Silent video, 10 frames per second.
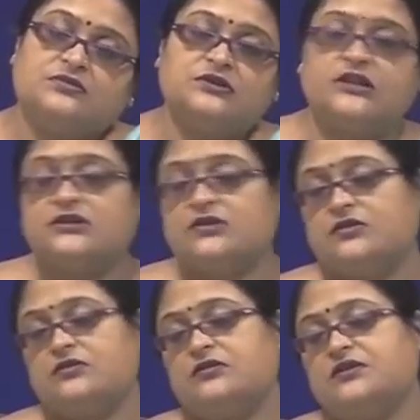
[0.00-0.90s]
take
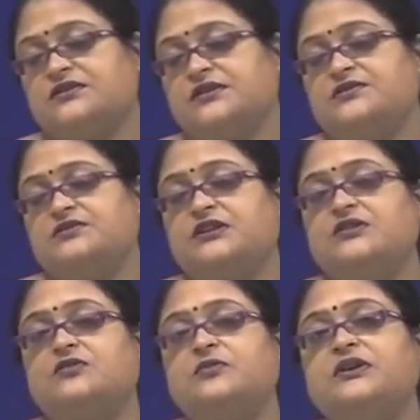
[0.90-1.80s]

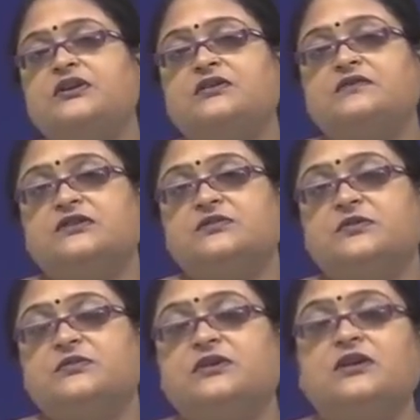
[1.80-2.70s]
the opinion of these
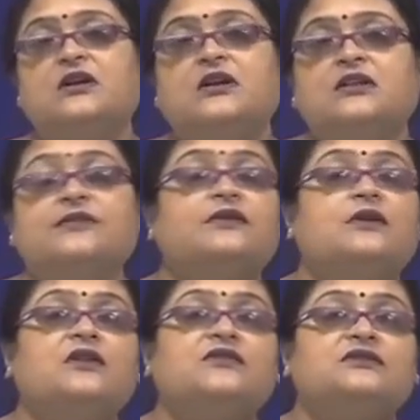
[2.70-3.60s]
people, they will
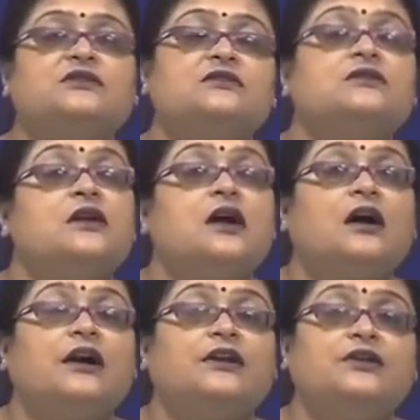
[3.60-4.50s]
always still,
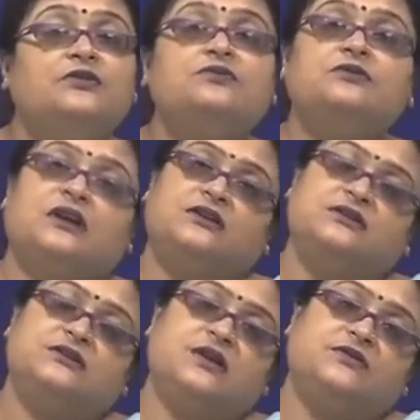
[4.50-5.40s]
I knew that
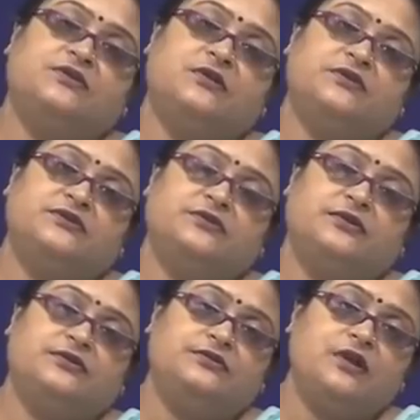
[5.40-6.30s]
this outcome is
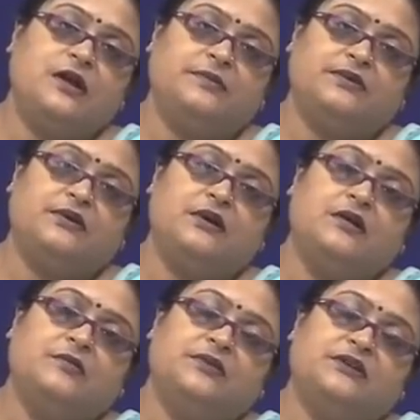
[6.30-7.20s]
going to happen,
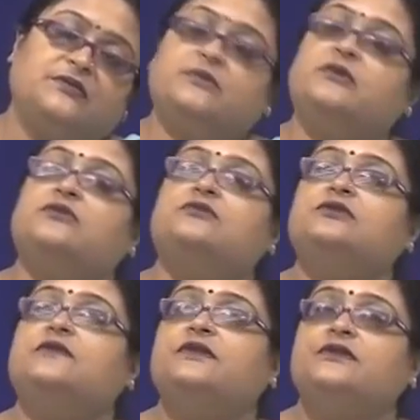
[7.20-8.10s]
but maybe you
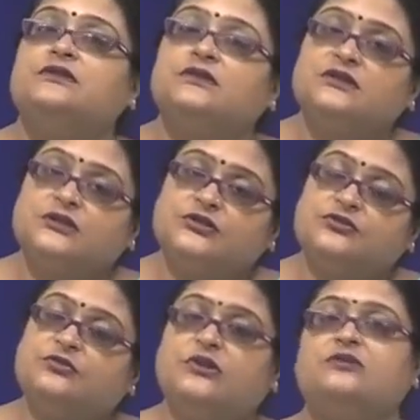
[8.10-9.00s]
never listened
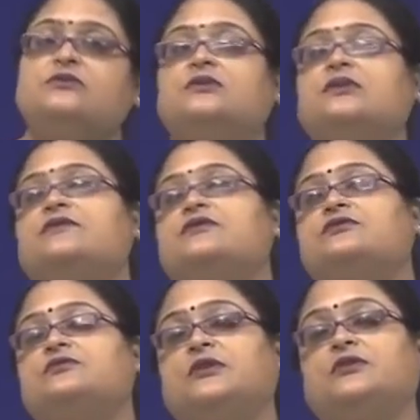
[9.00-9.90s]
to me, you never
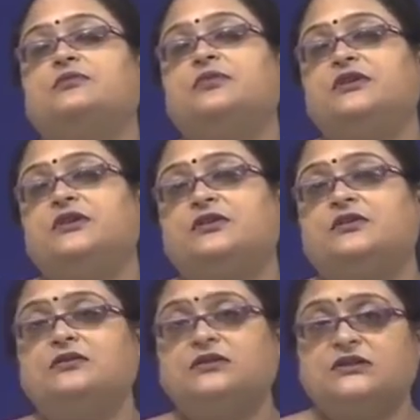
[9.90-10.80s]
took my opinion
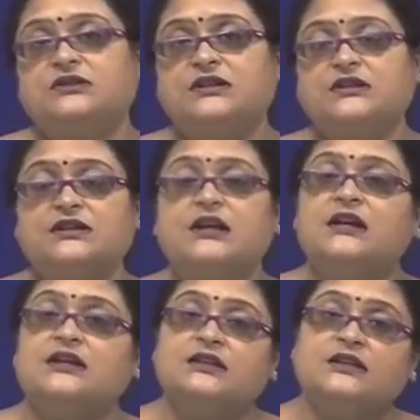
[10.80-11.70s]
on these things.
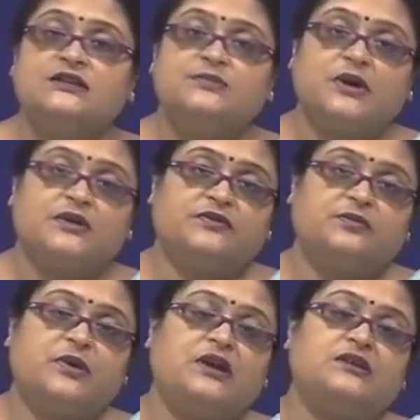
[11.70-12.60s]
This part
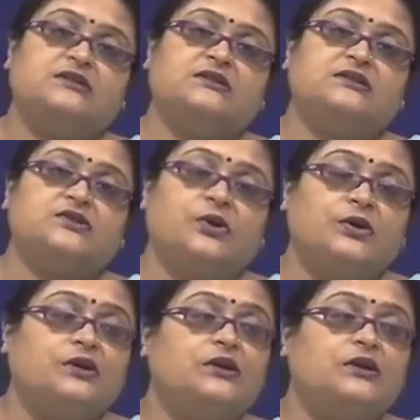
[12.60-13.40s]
of bias is called